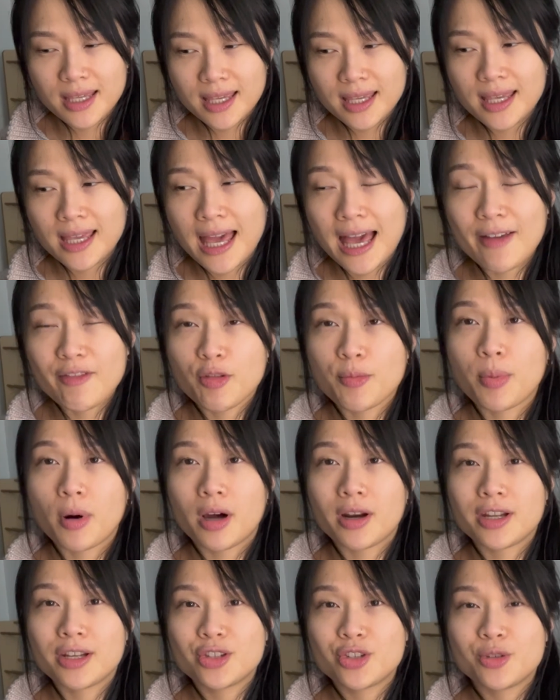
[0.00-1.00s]
have your
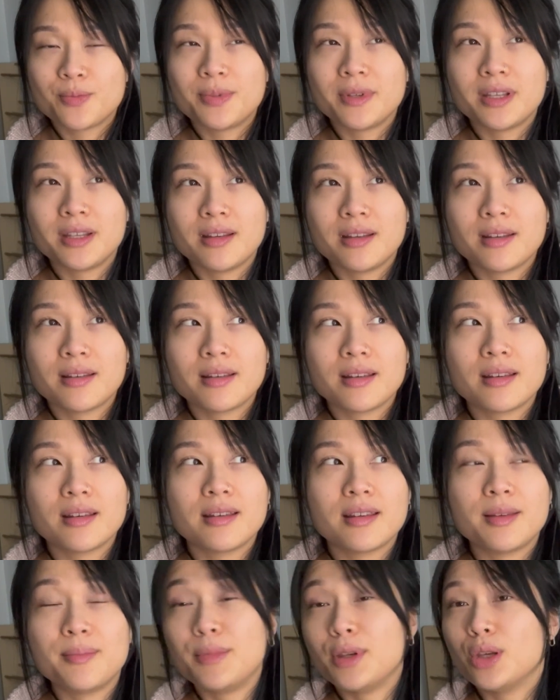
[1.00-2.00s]
body to be
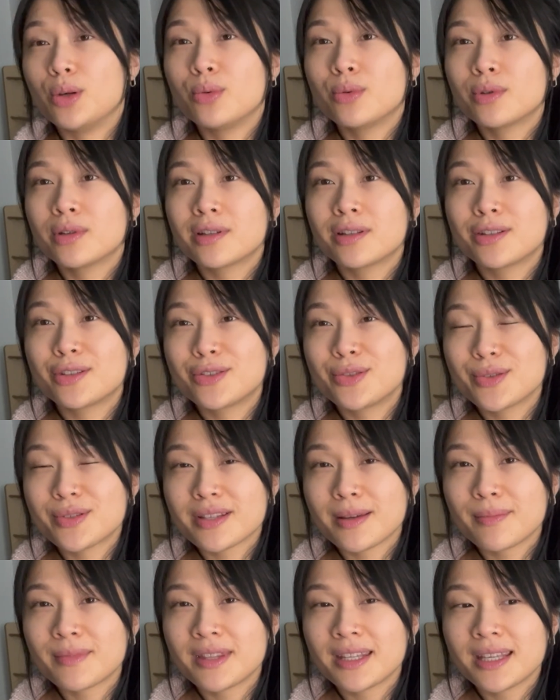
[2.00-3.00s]
immune to
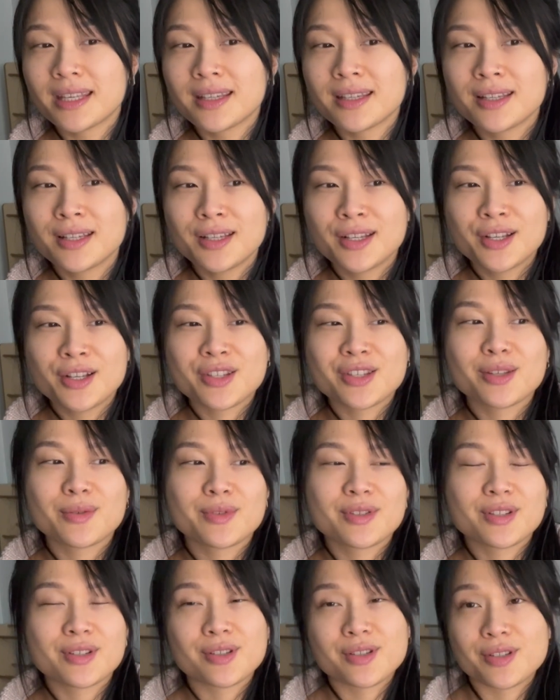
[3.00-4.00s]
something. So
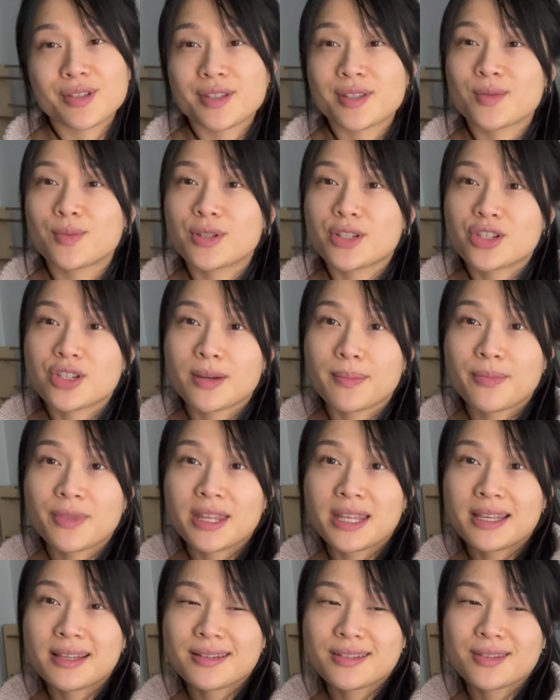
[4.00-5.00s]
it's good to switch up
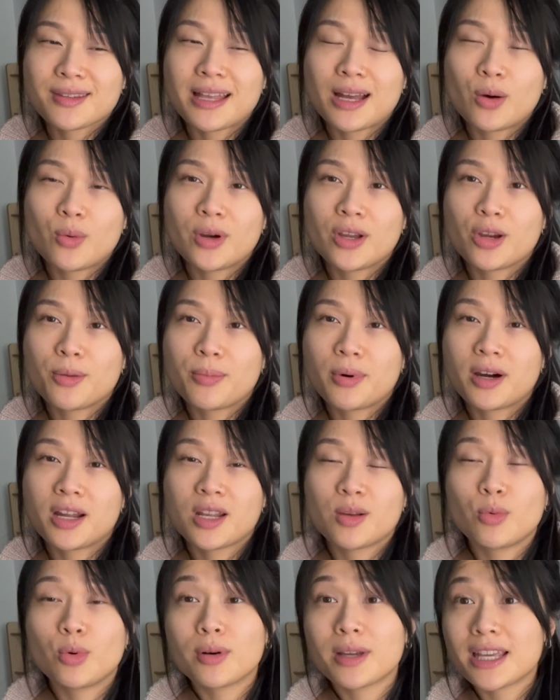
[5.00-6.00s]
things so that way your body
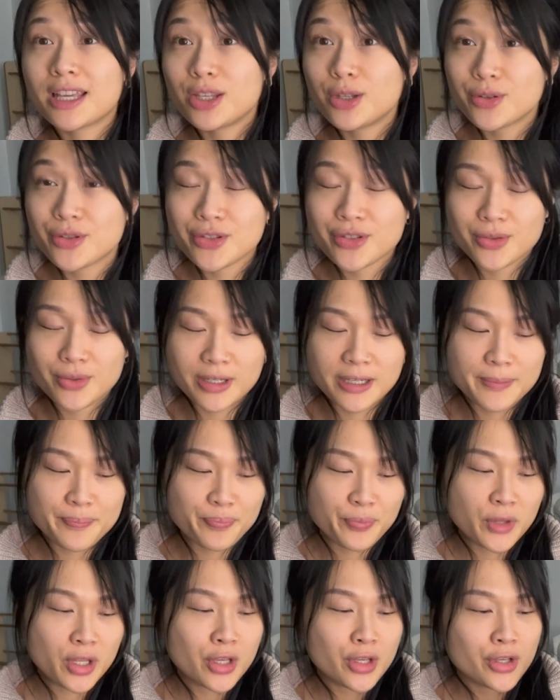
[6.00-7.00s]
won't get used to it.
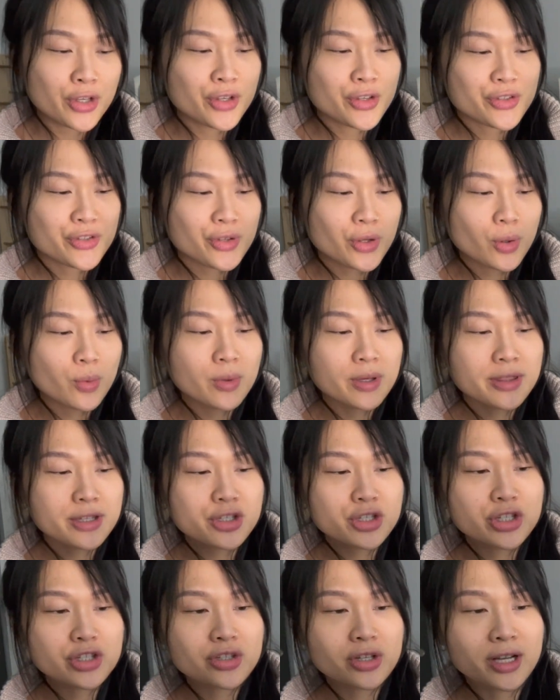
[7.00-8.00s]
So with
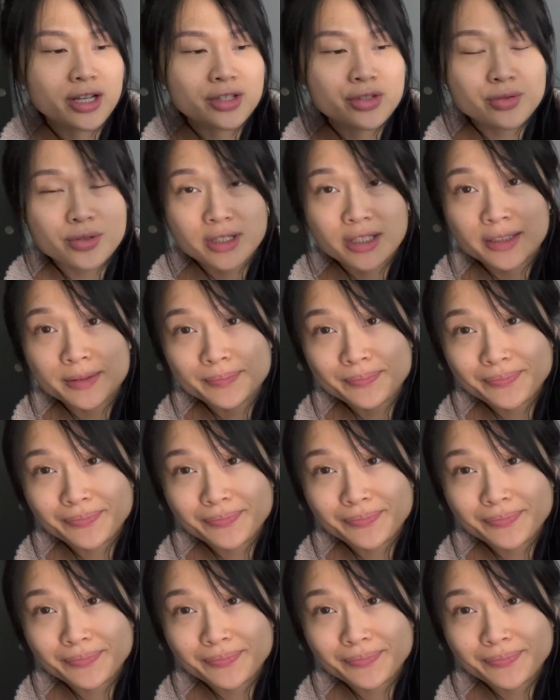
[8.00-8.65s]
Schisandra,